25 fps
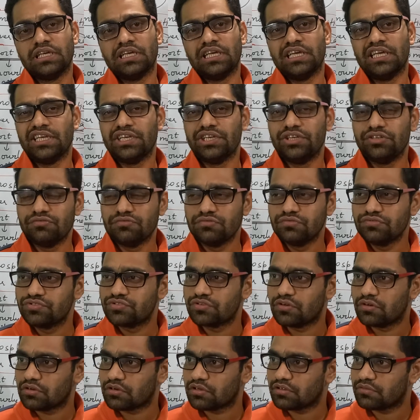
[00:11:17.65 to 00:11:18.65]
in news
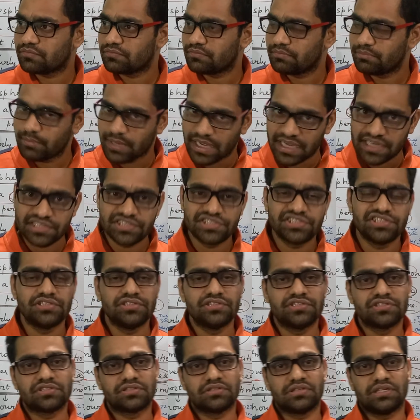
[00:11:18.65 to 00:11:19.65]
or
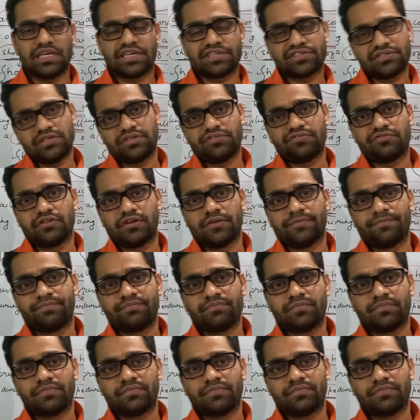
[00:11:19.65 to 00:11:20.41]
magazines, etc.